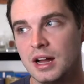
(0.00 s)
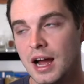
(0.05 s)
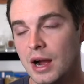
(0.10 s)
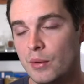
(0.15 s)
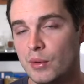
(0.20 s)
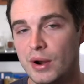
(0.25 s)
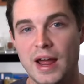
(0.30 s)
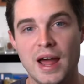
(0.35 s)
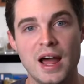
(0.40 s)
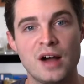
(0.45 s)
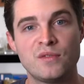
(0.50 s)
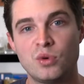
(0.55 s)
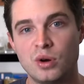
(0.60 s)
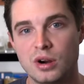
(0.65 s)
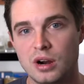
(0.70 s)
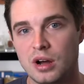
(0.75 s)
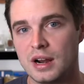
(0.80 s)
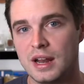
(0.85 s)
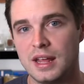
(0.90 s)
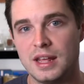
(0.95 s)
I would have
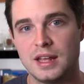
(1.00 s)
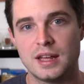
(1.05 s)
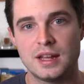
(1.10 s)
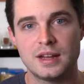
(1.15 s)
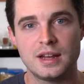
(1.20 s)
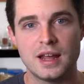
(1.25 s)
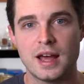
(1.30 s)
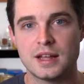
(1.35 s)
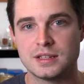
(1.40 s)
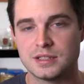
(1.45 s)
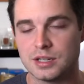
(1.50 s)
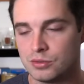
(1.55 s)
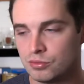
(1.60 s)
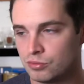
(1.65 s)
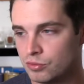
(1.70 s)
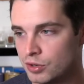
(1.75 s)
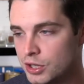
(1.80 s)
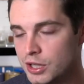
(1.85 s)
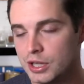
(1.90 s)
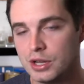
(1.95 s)
one on hand as a
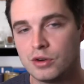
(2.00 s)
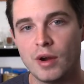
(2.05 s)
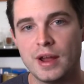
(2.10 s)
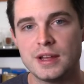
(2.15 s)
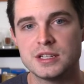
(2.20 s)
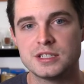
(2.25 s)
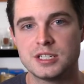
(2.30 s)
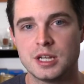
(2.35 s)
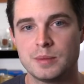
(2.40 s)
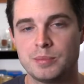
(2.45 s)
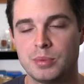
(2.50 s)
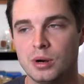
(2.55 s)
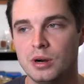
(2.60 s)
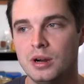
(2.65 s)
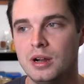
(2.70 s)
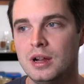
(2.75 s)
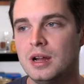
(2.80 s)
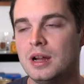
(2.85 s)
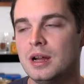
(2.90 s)
really great sipper.